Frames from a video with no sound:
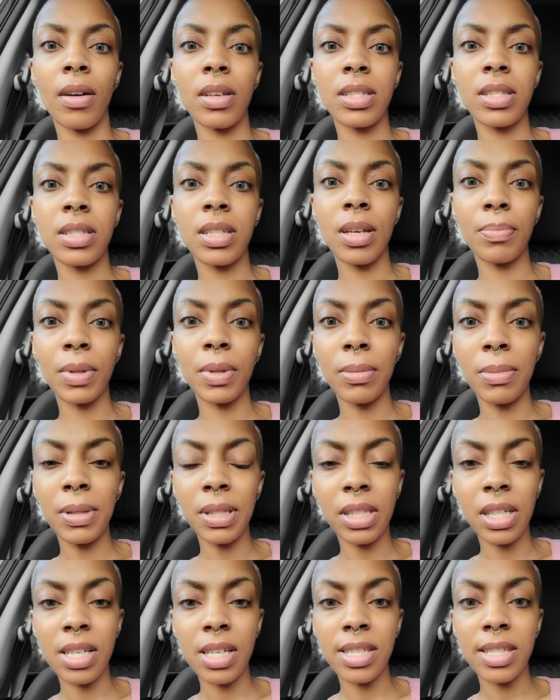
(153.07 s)
simply
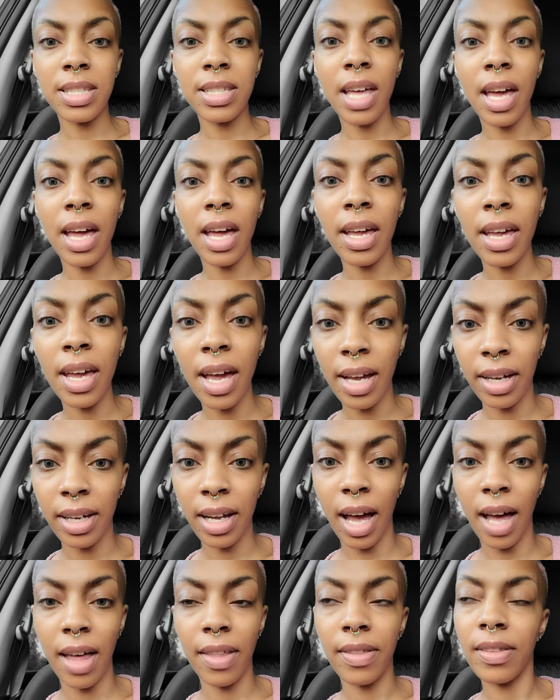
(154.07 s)
because they had
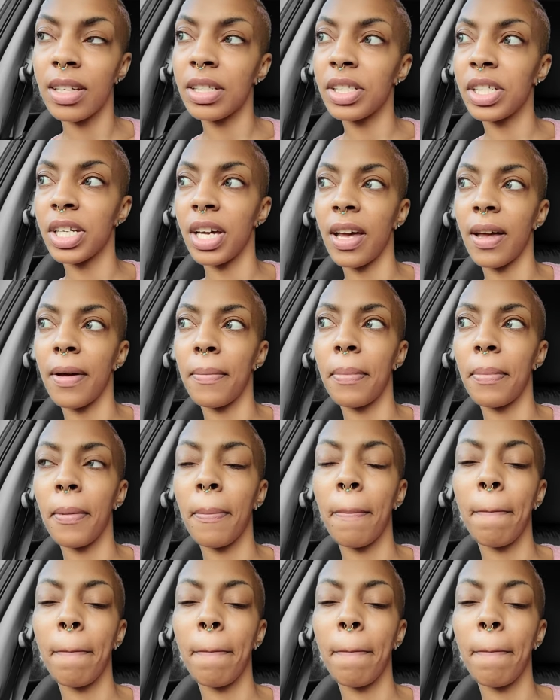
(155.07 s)
got the jab.